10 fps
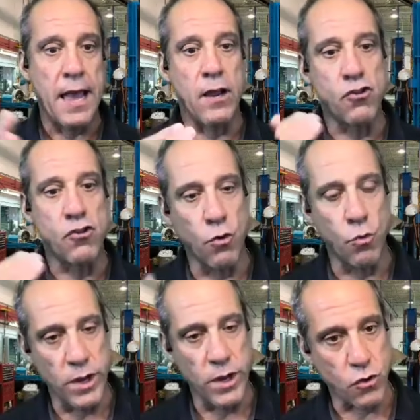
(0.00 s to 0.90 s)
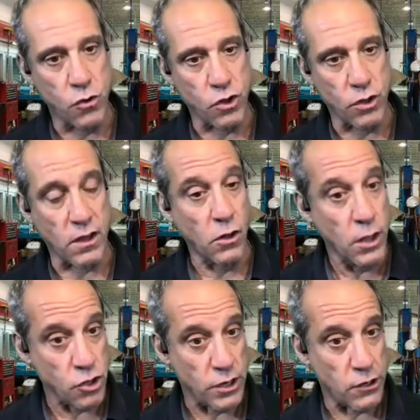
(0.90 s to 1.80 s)
And I started researching the
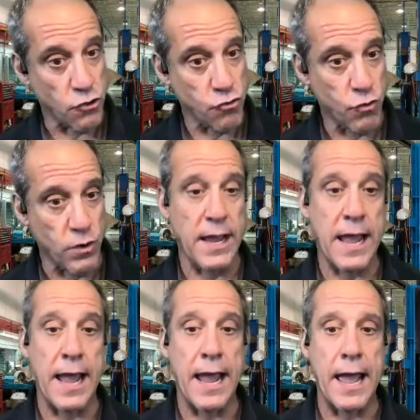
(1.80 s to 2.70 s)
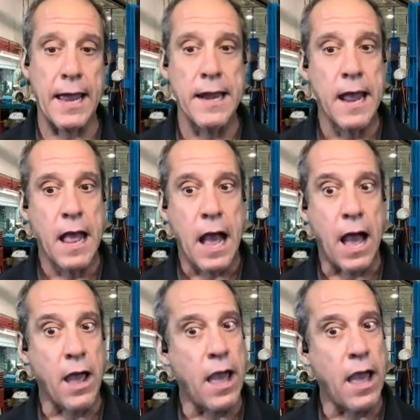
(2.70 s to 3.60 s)
collision industry, and
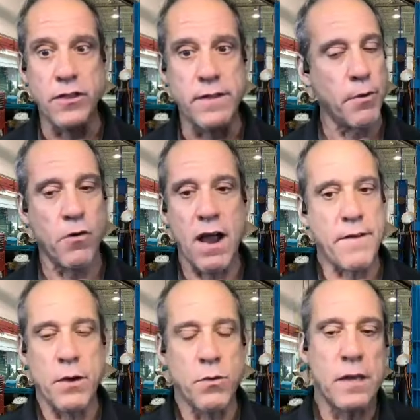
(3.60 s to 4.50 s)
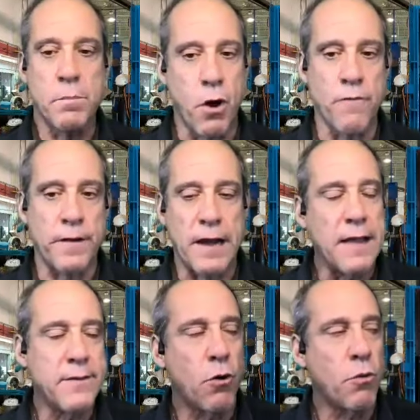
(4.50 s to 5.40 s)
the demographic, it was like perfect.
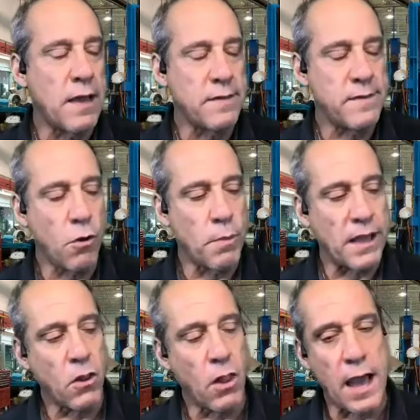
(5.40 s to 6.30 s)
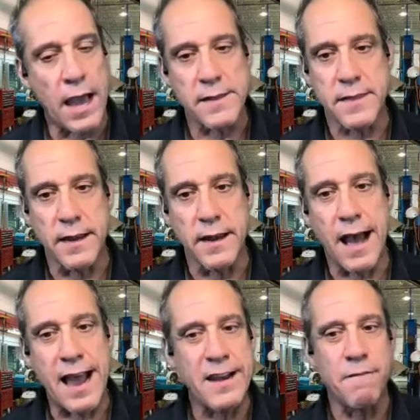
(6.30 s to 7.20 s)
I tell my clients that
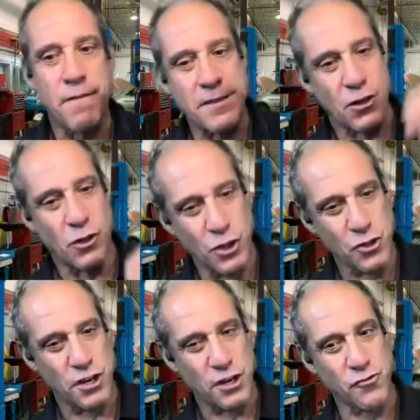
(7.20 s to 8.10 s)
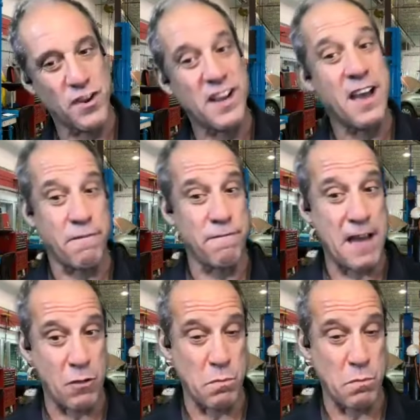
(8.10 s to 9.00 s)
I didn't find the collision industry, it kind of
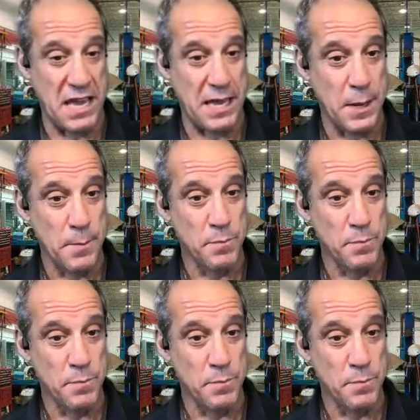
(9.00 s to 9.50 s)
found me.